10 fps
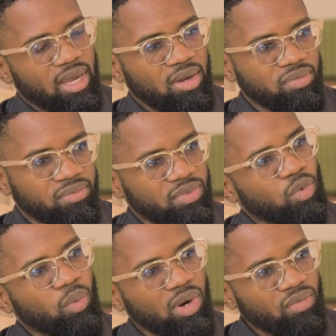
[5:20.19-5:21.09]
of
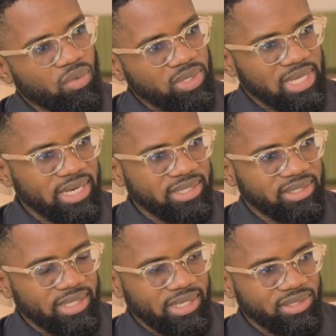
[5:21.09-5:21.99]
the workforce at this
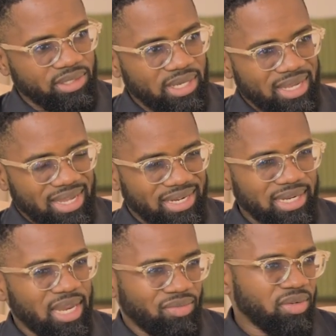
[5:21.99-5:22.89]
stage and
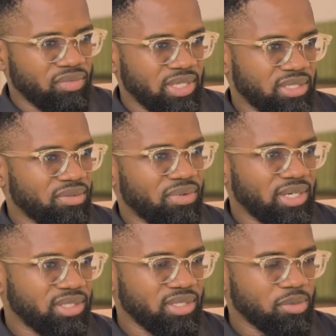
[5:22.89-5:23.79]
the level of
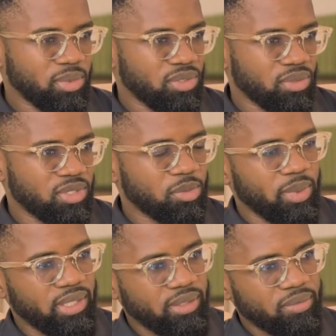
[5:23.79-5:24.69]
disenfranchisement, so to
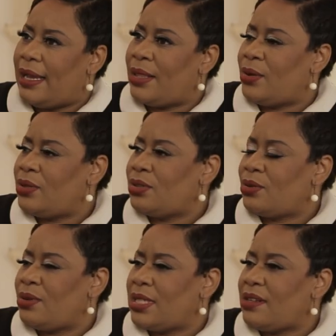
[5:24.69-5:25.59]
speak. And those
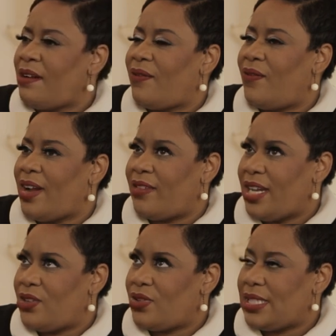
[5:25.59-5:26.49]
scores are very
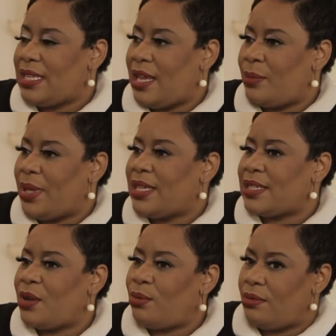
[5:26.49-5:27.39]
interesting because
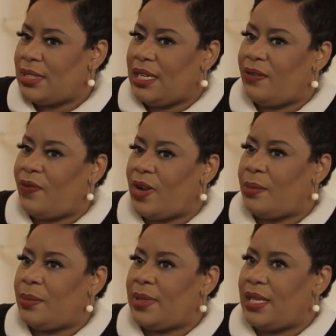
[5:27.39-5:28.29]
I quoted
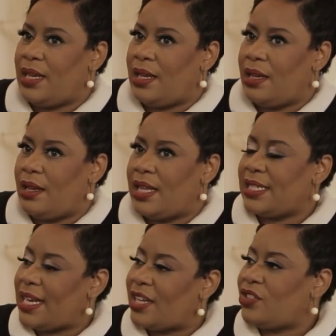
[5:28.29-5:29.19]
from the
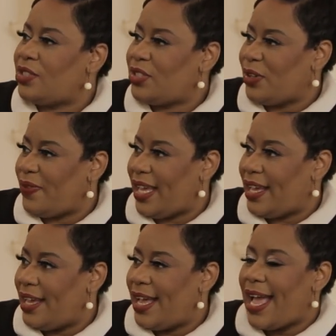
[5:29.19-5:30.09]
international survey,
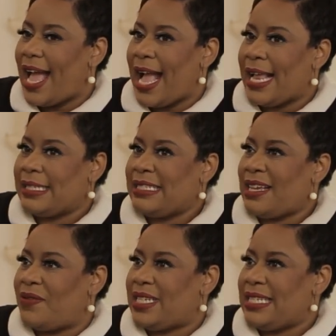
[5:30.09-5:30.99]
and
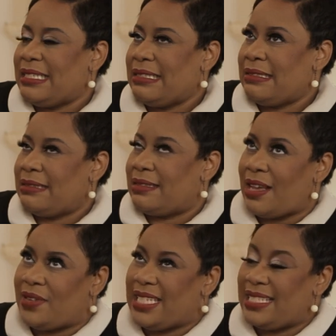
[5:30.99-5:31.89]

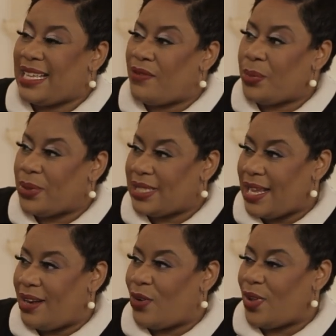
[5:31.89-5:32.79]

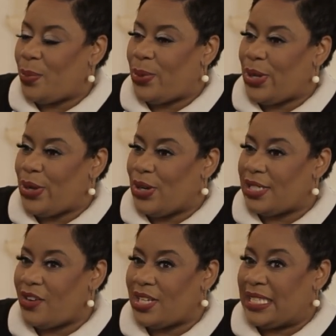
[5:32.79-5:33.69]
77% of
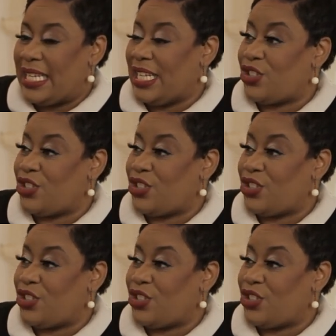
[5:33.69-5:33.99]
employers are saying